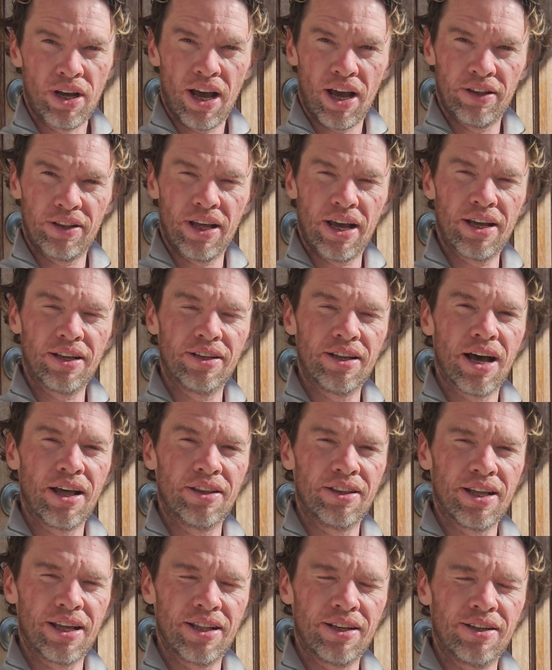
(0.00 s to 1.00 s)
And then
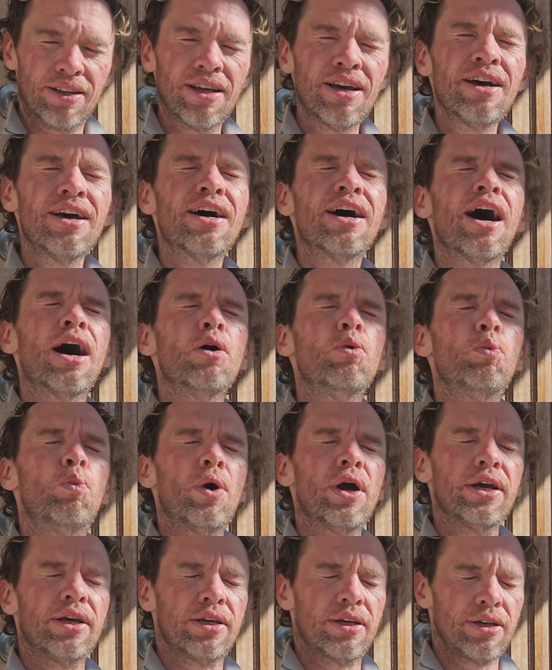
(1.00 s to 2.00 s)
I
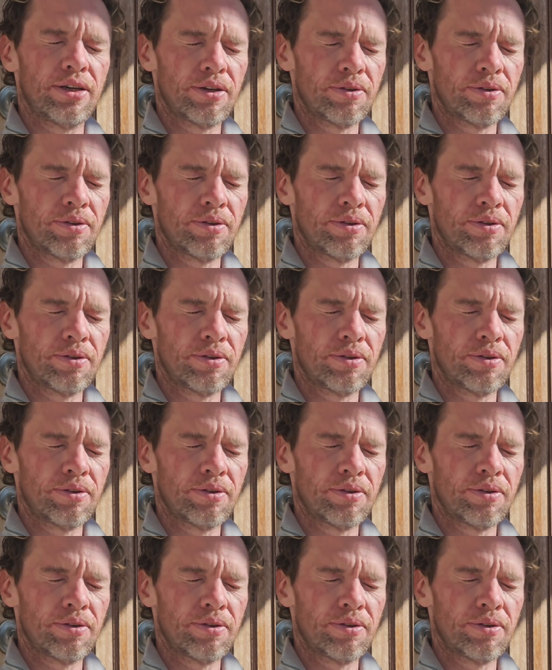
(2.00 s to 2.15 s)
wink.